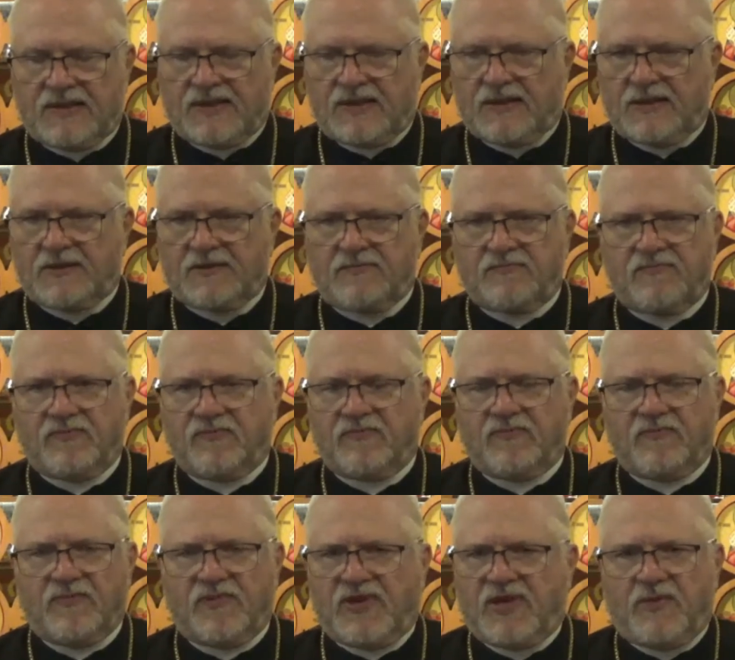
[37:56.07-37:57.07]
um,
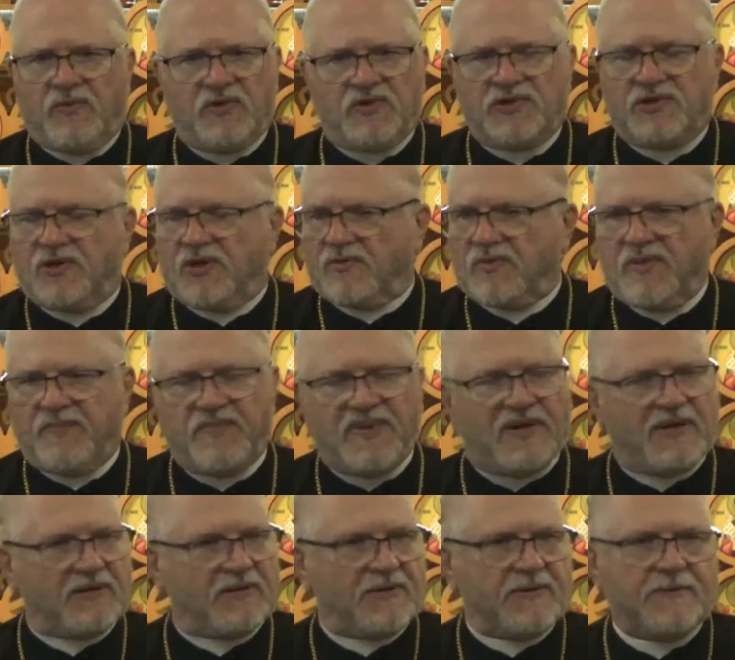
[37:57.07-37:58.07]
there was no
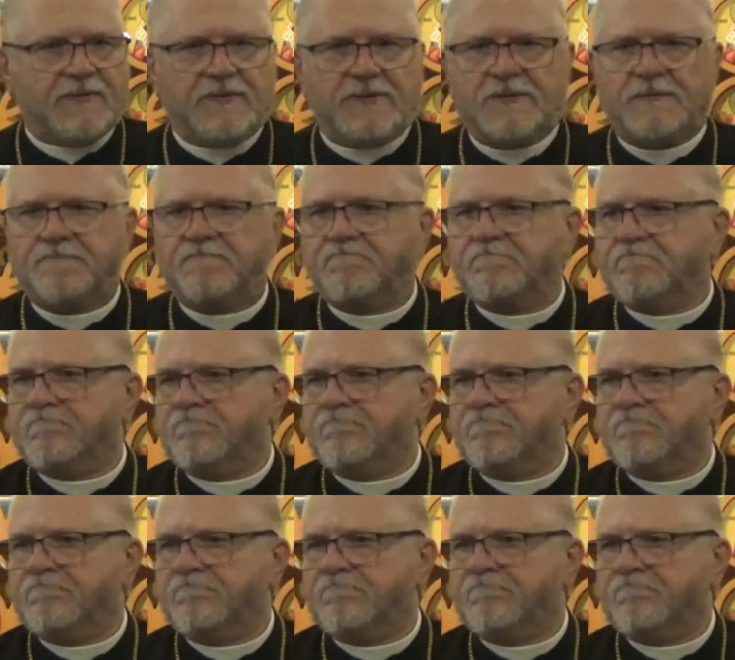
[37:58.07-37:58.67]
repentance